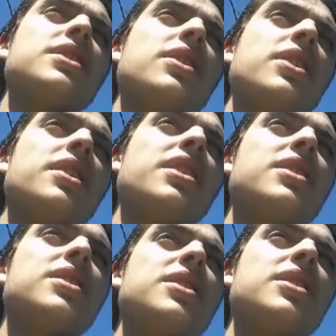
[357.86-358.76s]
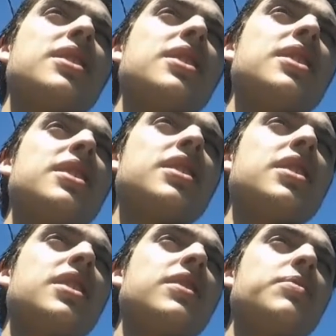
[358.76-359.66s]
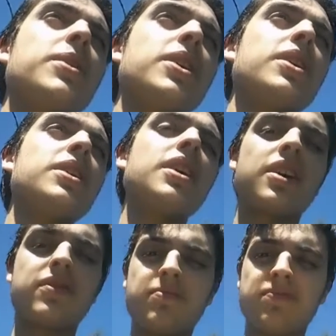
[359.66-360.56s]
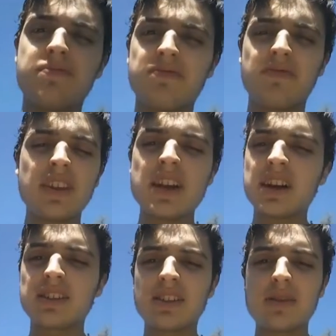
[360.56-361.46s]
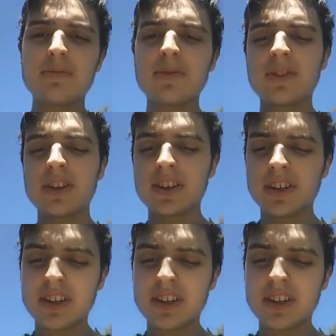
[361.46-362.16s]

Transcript: is the longest. But yeah, you gotta see that movie.